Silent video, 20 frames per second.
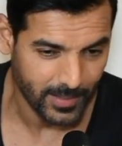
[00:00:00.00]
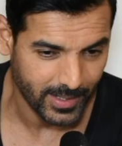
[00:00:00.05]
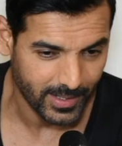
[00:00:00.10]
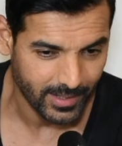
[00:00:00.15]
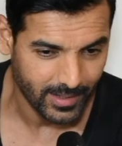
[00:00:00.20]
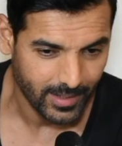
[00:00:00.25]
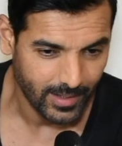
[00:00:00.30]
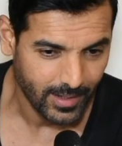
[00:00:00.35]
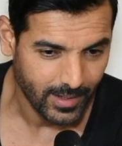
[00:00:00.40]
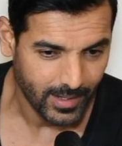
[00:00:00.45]

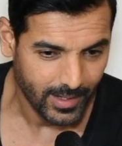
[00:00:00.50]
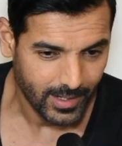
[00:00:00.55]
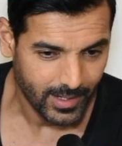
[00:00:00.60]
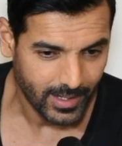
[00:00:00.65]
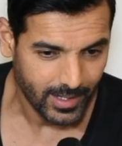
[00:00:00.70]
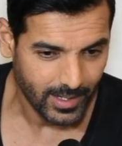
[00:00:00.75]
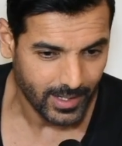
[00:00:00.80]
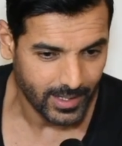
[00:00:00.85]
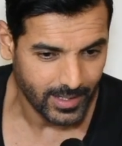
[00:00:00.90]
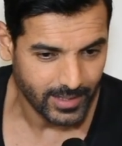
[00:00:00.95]
and
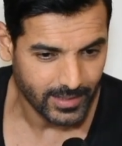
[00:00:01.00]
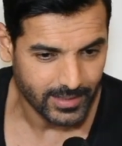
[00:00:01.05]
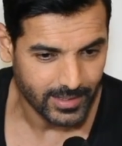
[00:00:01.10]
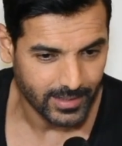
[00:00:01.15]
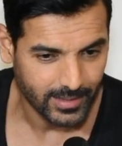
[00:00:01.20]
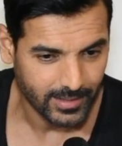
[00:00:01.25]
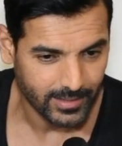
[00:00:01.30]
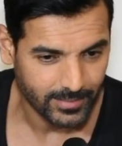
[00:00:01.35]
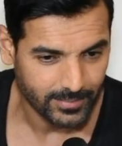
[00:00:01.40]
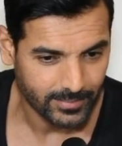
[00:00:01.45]
he's
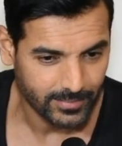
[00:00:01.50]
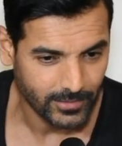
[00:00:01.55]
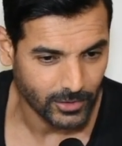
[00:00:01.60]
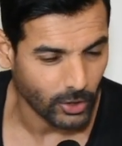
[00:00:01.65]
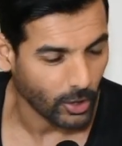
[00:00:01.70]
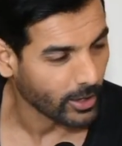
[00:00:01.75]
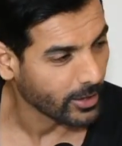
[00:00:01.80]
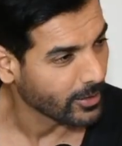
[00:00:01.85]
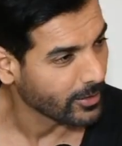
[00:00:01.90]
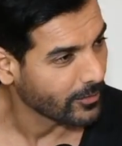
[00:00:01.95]
a
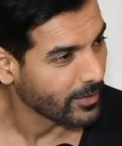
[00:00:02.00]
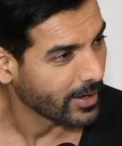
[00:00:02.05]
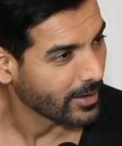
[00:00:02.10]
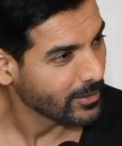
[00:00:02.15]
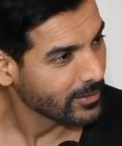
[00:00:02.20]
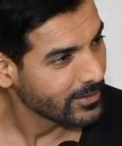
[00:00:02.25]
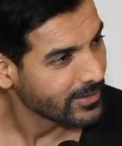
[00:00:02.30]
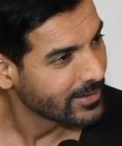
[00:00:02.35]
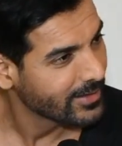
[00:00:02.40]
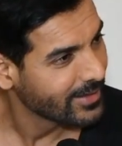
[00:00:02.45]
jolly good
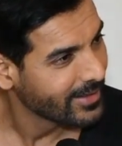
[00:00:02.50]
fellow